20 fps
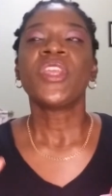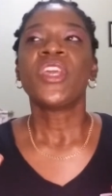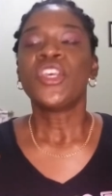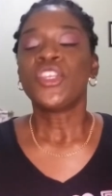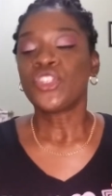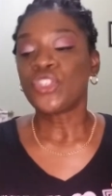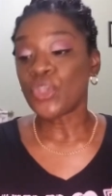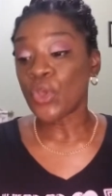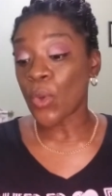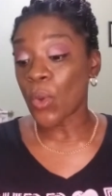
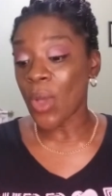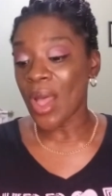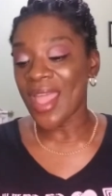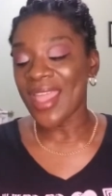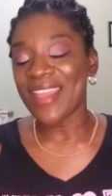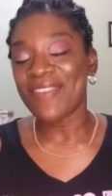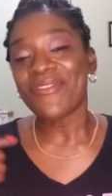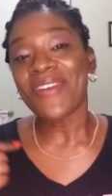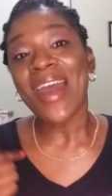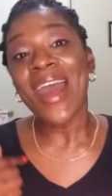So
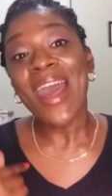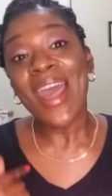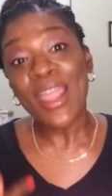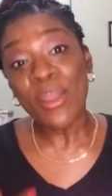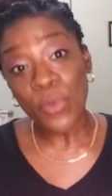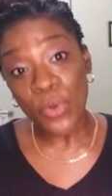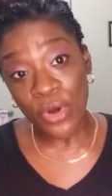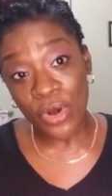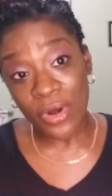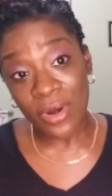if I
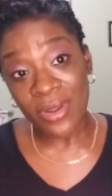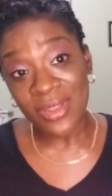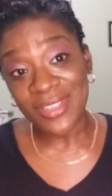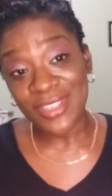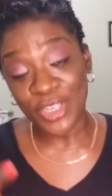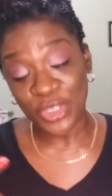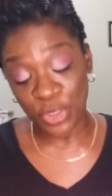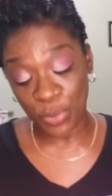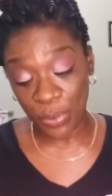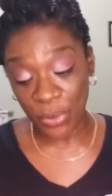were
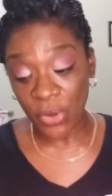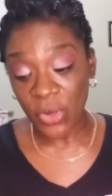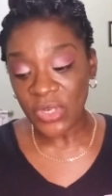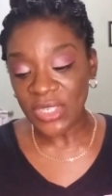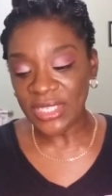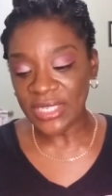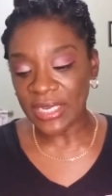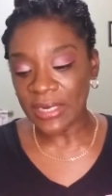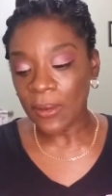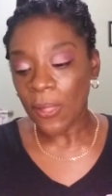such a
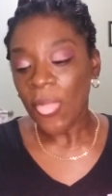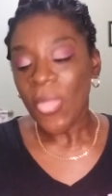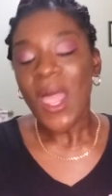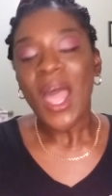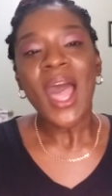person,